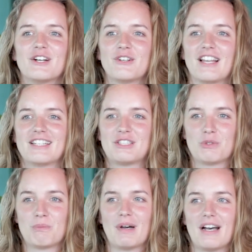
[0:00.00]
who like
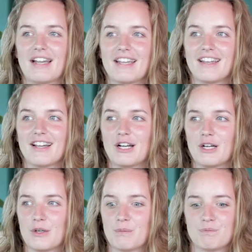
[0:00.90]
to buy
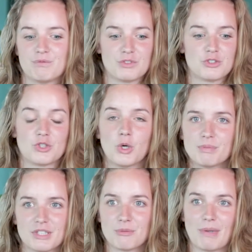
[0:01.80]

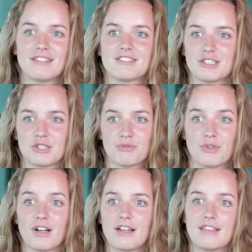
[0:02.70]
soap dispensers
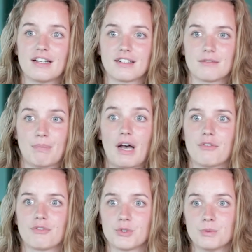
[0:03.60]
for in their
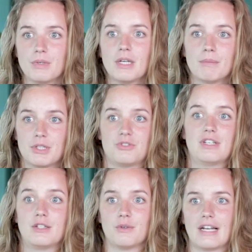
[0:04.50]
bathroom because
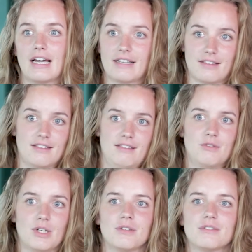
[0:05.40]
they don't like,
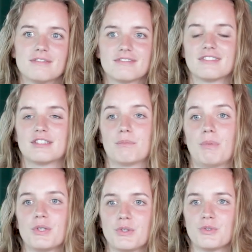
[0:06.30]
the
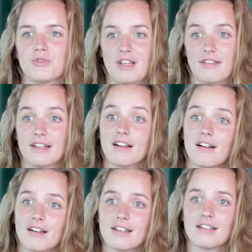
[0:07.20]
bottles that there
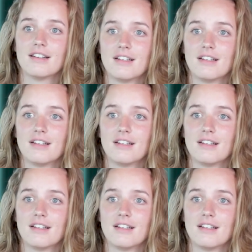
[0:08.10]
are.